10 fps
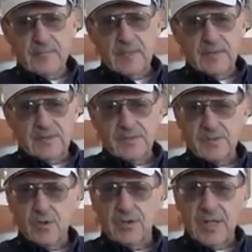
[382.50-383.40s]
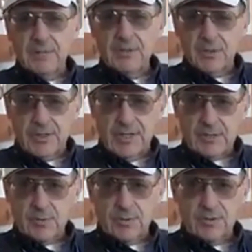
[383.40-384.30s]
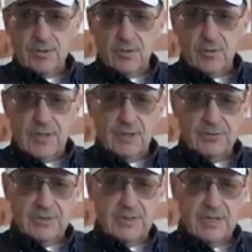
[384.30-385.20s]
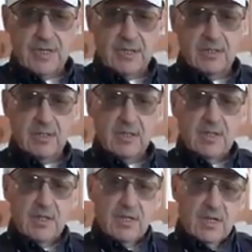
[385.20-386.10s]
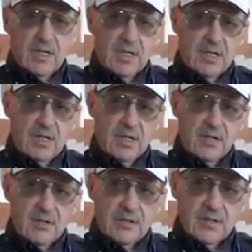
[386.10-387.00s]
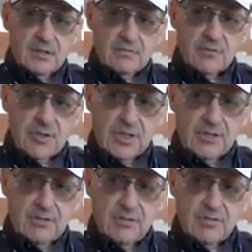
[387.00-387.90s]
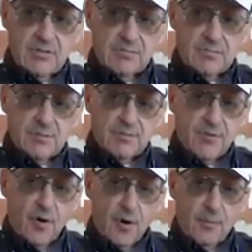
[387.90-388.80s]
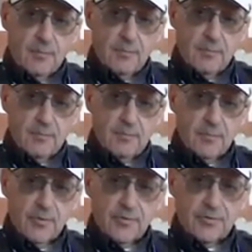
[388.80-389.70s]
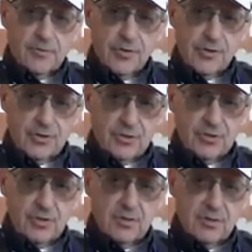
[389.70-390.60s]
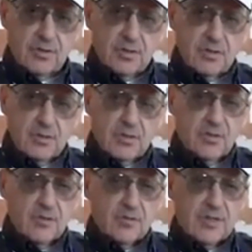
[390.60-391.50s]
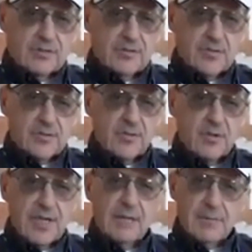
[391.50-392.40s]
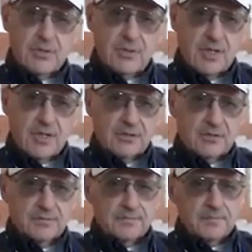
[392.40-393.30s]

And this is called epigenetics, where you control how DNA and genes perform with nutrition. Okay, so this is called epigenetics.